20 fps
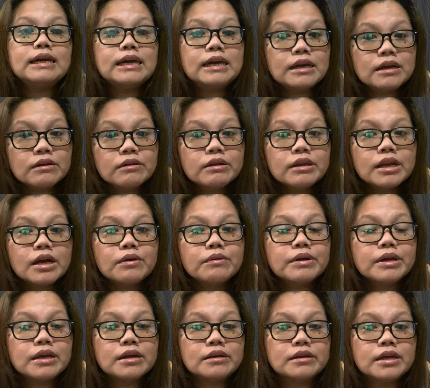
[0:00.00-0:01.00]
Here in
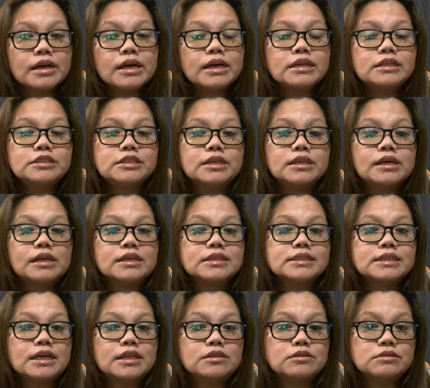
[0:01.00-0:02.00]
our area, in General
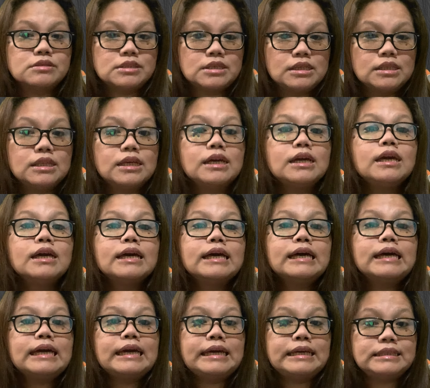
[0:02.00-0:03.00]
Santos City,
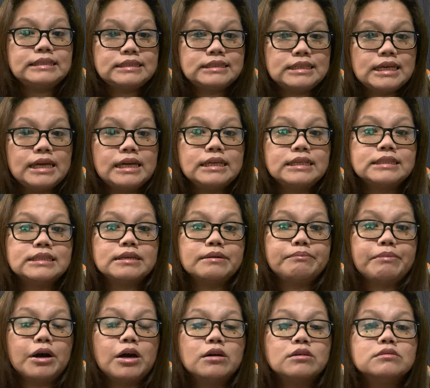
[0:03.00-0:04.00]
it takes
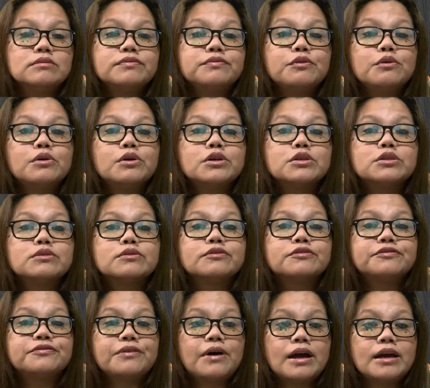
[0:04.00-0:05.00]
about 4 to
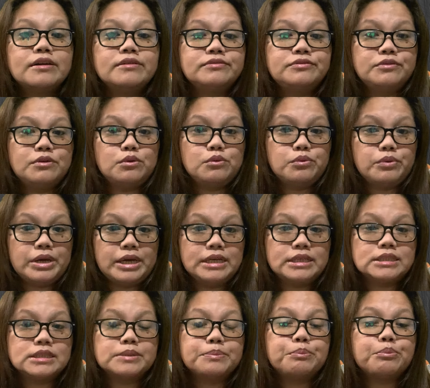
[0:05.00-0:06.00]
5
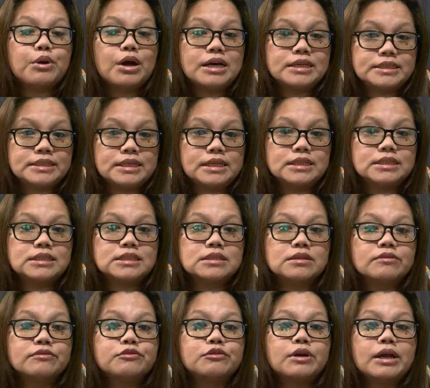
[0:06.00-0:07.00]
weeks process
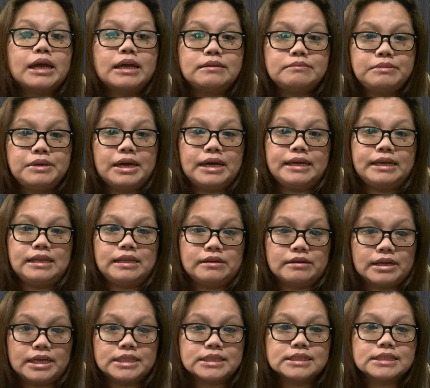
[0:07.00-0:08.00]
for NBI
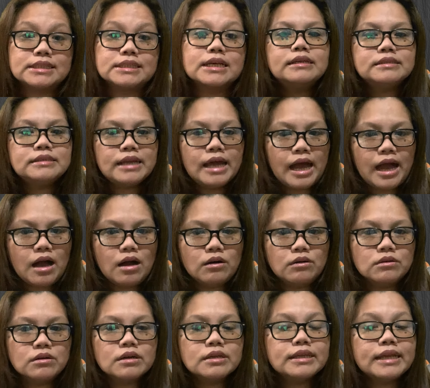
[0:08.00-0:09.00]
clearance.
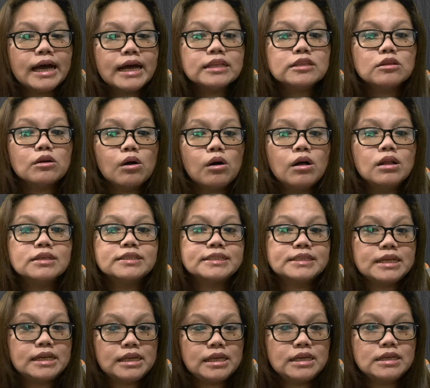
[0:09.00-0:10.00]
Now, not all
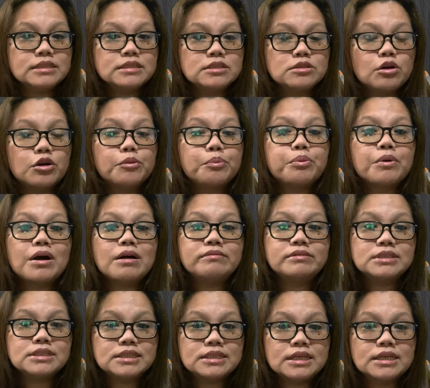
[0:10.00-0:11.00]
cities or
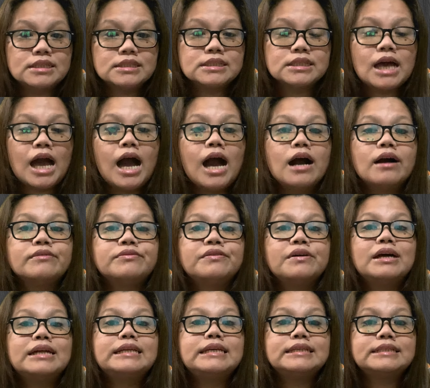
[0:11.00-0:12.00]
provinces have
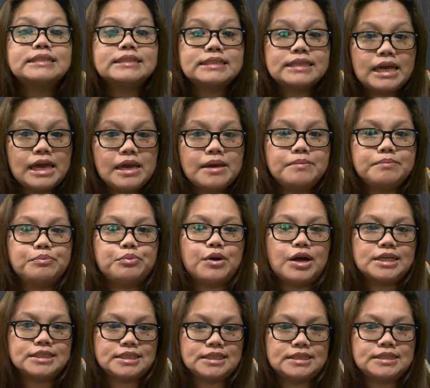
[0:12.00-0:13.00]
the same
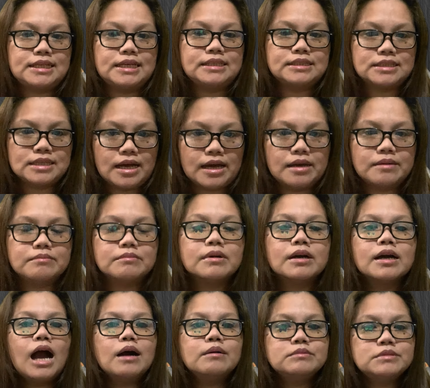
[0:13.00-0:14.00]
processing time.
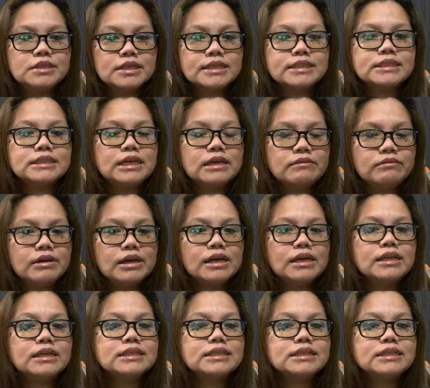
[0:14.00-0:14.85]
I'm just giving an